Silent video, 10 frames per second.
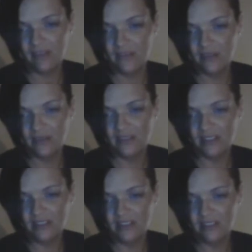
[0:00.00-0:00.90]
There is
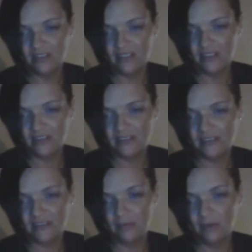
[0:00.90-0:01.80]
a
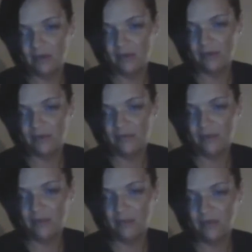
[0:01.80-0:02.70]
Justice Department
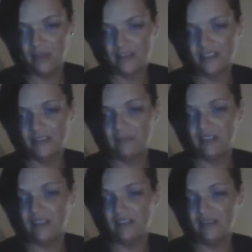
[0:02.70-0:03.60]
review process,
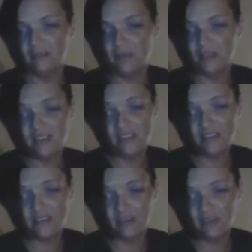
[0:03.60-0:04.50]
but
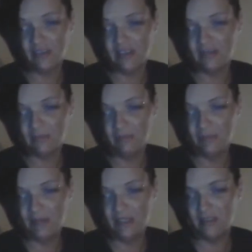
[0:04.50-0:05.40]
presidents are
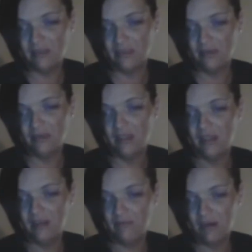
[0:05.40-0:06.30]
not bound to
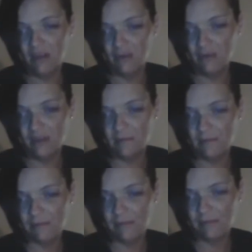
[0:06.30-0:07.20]
follow it,
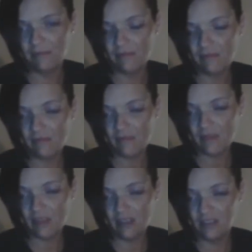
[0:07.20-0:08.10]

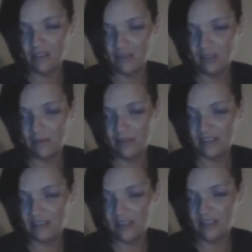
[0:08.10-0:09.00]
and Trump
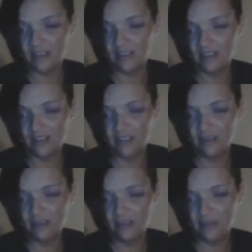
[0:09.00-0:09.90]
has not
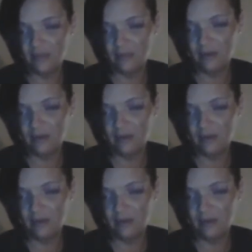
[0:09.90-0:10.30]
adhered to